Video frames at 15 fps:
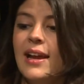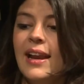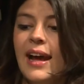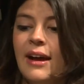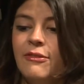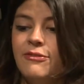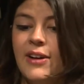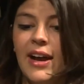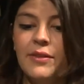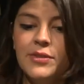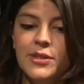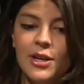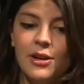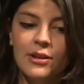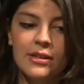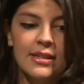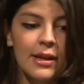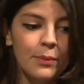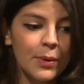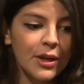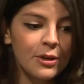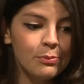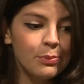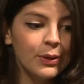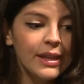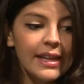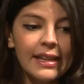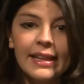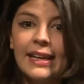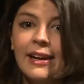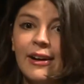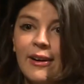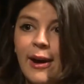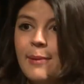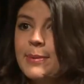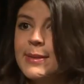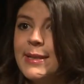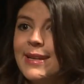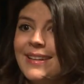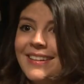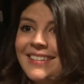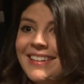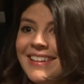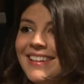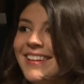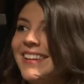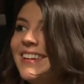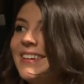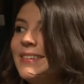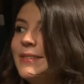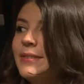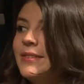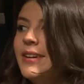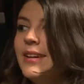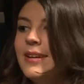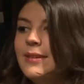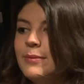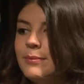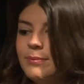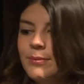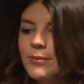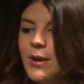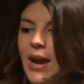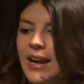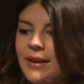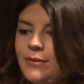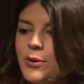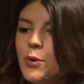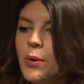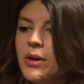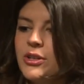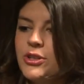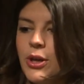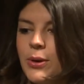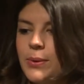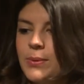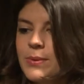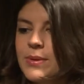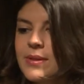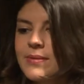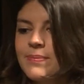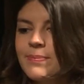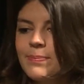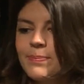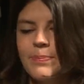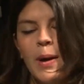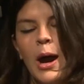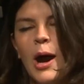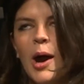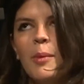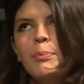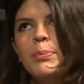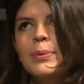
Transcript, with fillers: I'd have five songs that were completely opposite, like you know, kind of a Norah Jones pop